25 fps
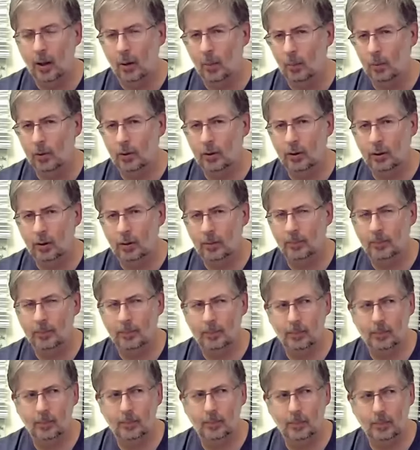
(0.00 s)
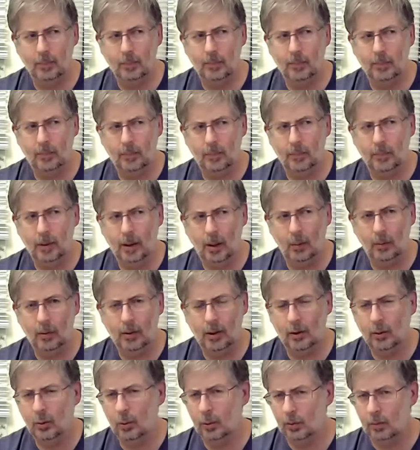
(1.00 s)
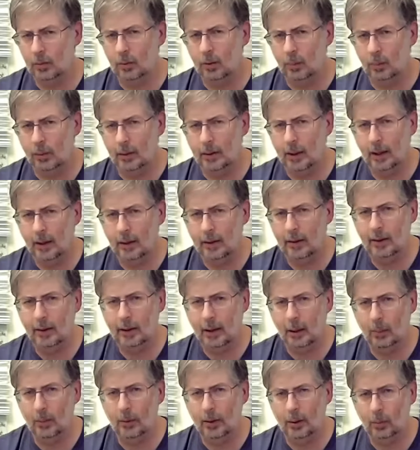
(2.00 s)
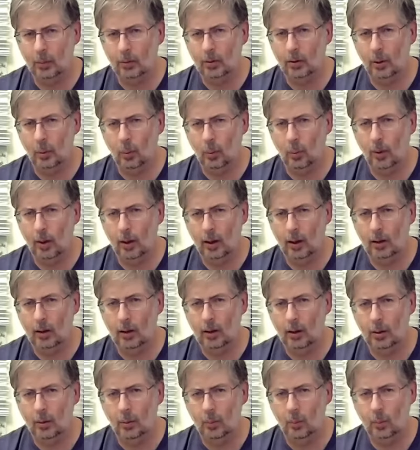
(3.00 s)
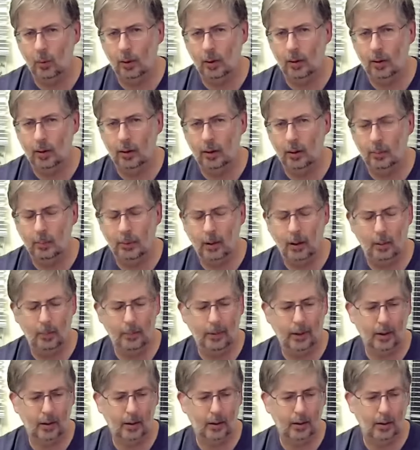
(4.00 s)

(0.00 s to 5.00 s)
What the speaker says: which I would tend to agree with that. I think that one there would go well with a Malbec.